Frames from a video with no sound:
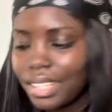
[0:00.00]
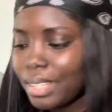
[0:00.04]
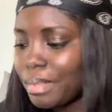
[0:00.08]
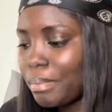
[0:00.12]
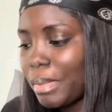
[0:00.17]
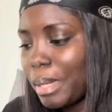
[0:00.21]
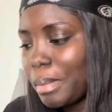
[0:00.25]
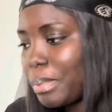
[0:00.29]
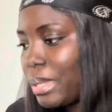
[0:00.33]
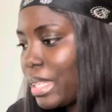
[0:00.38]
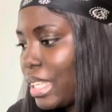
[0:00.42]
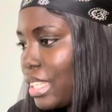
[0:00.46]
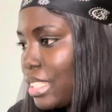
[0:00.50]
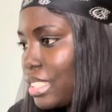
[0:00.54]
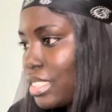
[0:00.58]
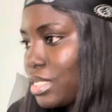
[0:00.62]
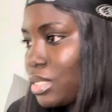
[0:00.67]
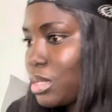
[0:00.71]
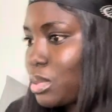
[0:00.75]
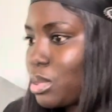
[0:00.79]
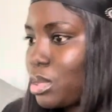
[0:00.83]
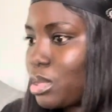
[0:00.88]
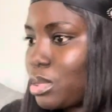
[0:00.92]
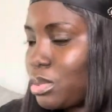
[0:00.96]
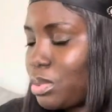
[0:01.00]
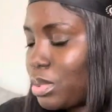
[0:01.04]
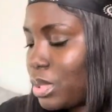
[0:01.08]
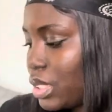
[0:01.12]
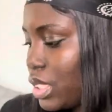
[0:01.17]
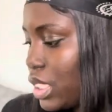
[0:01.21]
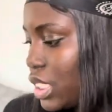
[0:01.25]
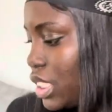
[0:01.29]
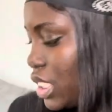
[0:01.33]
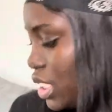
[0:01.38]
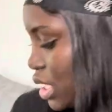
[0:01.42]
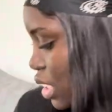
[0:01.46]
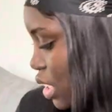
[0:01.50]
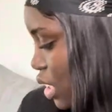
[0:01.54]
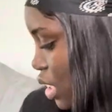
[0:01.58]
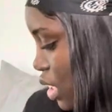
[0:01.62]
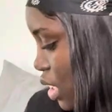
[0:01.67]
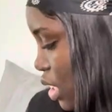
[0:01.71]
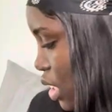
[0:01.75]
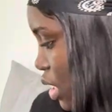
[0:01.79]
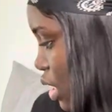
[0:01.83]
my plan is not really